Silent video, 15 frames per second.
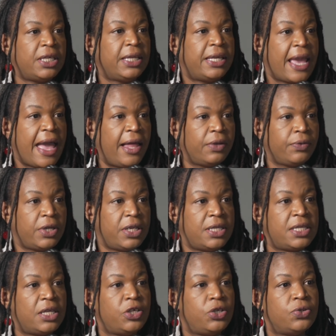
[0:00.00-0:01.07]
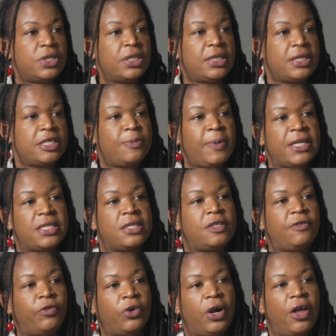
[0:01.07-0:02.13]
and galleries and using these
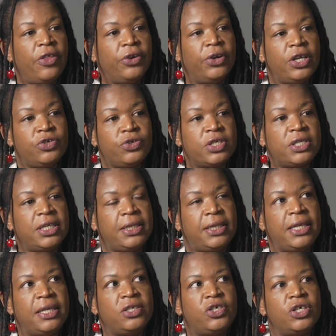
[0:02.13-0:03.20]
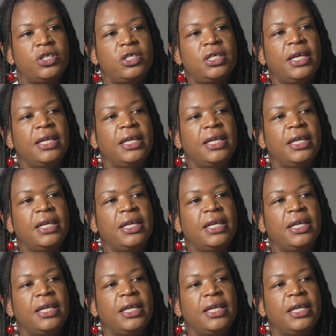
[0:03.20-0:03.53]
spaces for other interesting things, just to